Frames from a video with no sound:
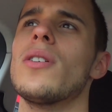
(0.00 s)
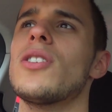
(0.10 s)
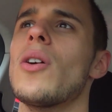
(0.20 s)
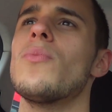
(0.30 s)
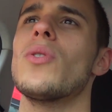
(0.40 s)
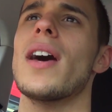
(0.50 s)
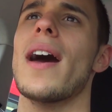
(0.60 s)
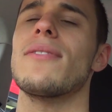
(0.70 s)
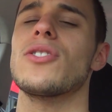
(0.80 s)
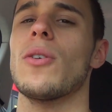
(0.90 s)
don't want to
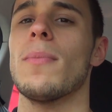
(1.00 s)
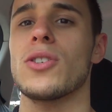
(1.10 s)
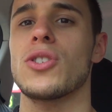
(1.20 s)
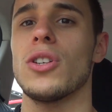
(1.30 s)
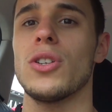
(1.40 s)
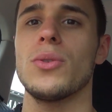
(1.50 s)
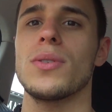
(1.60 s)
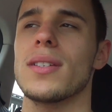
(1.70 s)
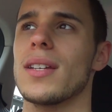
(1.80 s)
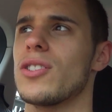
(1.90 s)
have so much to
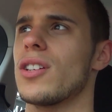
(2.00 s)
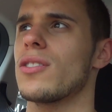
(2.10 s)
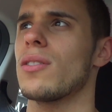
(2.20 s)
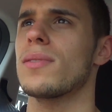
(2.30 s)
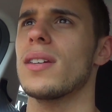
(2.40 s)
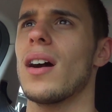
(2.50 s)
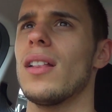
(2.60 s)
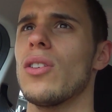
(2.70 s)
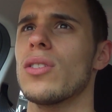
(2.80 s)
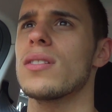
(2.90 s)
lose, essentially, because obviously I
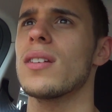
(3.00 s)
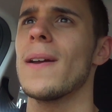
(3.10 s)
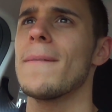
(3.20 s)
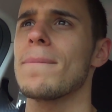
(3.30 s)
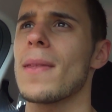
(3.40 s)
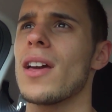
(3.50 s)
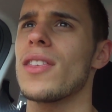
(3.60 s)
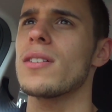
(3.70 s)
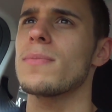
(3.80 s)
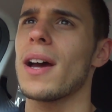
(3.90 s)
lost, I
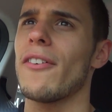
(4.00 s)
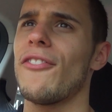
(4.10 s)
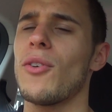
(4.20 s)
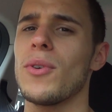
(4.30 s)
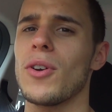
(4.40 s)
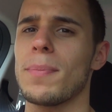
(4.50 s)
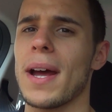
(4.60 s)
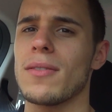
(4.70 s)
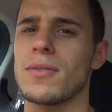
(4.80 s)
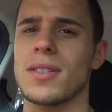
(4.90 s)
think it was about 40 odd
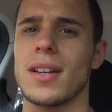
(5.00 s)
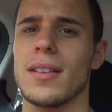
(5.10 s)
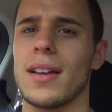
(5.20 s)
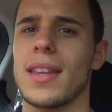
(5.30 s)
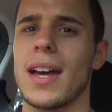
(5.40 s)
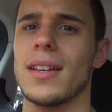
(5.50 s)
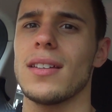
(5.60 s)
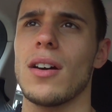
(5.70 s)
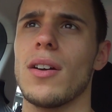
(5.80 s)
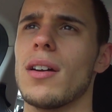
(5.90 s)
pounds or something like that,
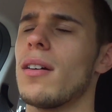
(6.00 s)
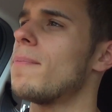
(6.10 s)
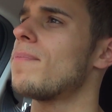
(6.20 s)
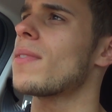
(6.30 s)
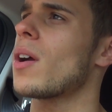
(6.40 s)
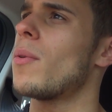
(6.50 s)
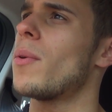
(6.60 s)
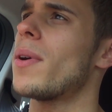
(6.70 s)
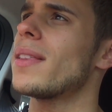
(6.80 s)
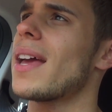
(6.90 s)

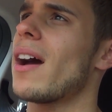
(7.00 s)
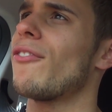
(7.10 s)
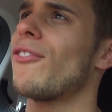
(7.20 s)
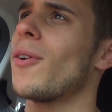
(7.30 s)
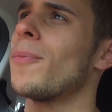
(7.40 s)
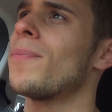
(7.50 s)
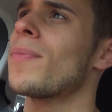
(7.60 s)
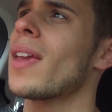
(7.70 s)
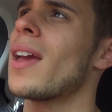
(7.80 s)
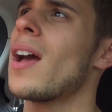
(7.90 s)
or went down from
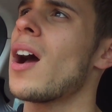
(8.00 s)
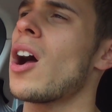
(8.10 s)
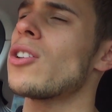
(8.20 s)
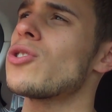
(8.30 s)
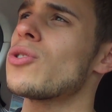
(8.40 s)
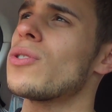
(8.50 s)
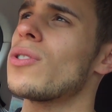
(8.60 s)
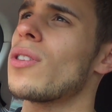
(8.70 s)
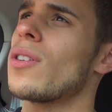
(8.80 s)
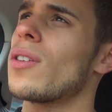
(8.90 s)

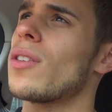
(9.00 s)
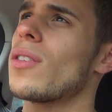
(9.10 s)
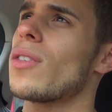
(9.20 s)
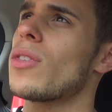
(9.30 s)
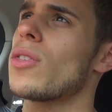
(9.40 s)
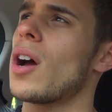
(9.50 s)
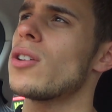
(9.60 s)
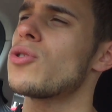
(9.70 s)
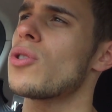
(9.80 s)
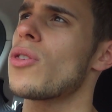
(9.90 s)

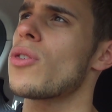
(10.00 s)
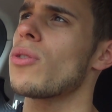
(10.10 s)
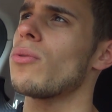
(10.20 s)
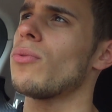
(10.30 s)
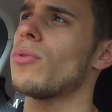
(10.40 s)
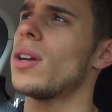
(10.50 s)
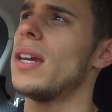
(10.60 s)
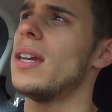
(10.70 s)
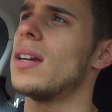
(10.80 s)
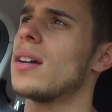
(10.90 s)

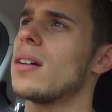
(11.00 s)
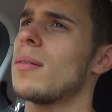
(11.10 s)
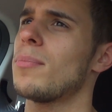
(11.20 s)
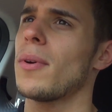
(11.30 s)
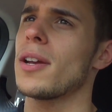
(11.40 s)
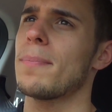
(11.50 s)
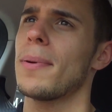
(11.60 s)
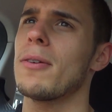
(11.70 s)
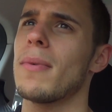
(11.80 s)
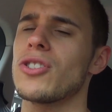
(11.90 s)
103,
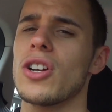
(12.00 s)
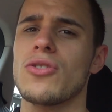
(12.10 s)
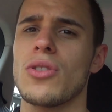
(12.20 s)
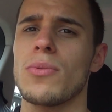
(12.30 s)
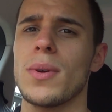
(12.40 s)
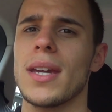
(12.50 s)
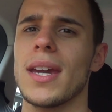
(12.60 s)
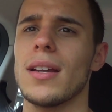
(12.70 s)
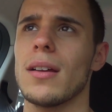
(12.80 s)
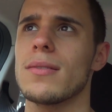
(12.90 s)
pretty much 103
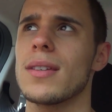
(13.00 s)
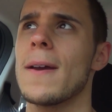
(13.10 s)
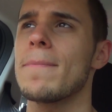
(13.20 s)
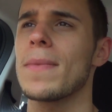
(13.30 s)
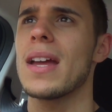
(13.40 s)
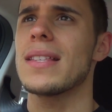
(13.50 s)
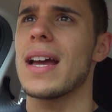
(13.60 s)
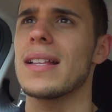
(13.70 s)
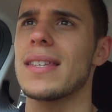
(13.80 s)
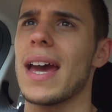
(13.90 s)
kilos
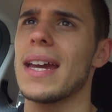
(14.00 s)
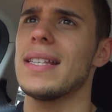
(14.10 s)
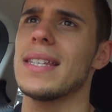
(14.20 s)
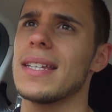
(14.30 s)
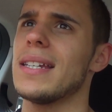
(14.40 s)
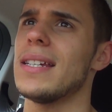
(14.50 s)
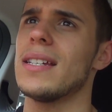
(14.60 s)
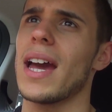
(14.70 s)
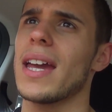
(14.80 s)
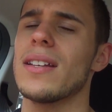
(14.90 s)
down to
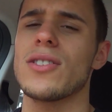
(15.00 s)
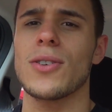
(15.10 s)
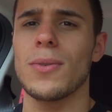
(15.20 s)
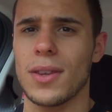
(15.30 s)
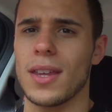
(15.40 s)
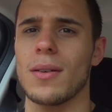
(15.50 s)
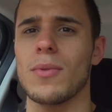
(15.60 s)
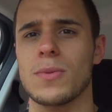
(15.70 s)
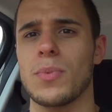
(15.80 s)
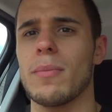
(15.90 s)
82, I think it
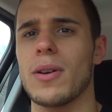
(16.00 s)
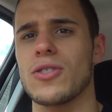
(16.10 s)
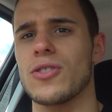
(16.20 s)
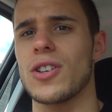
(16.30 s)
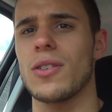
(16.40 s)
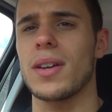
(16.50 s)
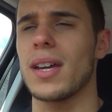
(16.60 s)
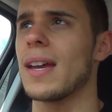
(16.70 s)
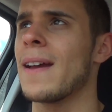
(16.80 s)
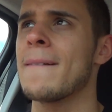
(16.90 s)
was, pretty much on show
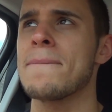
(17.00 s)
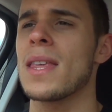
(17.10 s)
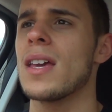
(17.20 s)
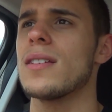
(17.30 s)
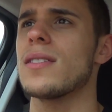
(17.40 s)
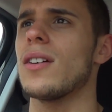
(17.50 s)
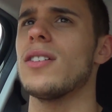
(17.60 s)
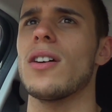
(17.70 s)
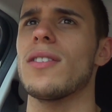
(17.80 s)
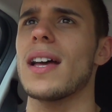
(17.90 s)
day. So
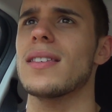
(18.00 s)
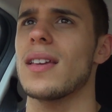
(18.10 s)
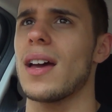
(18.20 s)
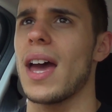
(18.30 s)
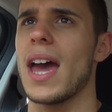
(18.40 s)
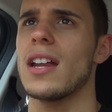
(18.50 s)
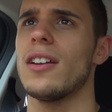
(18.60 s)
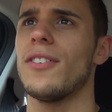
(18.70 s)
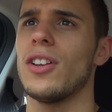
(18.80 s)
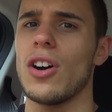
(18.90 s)
that's a hell
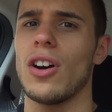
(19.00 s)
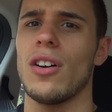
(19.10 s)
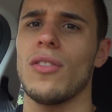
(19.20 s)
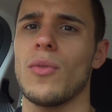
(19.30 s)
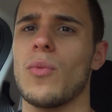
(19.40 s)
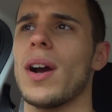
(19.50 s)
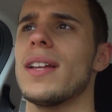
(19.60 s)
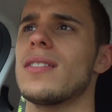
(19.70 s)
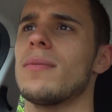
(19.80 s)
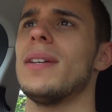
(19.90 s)
of a lot of
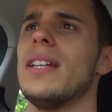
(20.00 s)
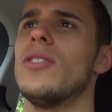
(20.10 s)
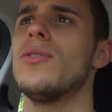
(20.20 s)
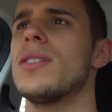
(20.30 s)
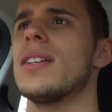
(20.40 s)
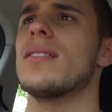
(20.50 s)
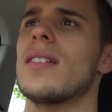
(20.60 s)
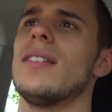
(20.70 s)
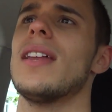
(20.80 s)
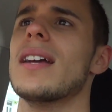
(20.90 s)
weight to be losing.
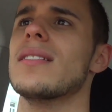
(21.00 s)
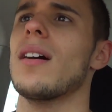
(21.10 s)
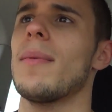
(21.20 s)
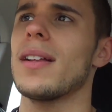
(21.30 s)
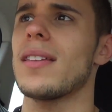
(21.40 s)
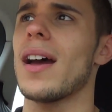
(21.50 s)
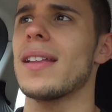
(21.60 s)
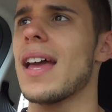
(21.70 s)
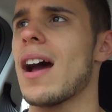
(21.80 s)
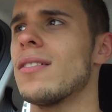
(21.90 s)
So next time I
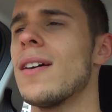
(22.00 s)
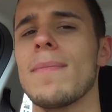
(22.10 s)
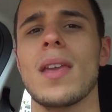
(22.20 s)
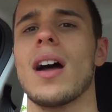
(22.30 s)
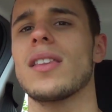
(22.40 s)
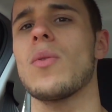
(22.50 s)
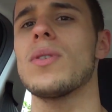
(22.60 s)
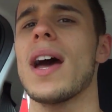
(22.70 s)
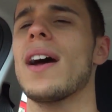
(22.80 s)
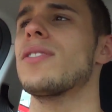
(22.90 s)
diet down, I don't
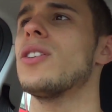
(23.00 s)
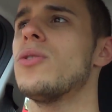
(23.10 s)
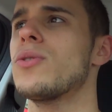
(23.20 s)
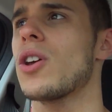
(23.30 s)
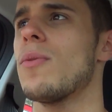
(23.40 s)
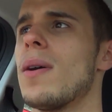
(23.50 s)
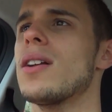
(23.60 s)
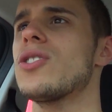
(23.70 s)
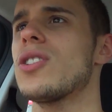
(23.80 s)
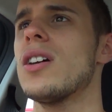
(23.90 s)
want to have to lose so
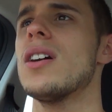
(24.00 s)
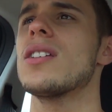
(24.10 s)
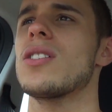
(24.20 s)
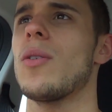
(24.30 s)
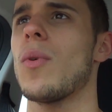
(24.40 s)
much, so it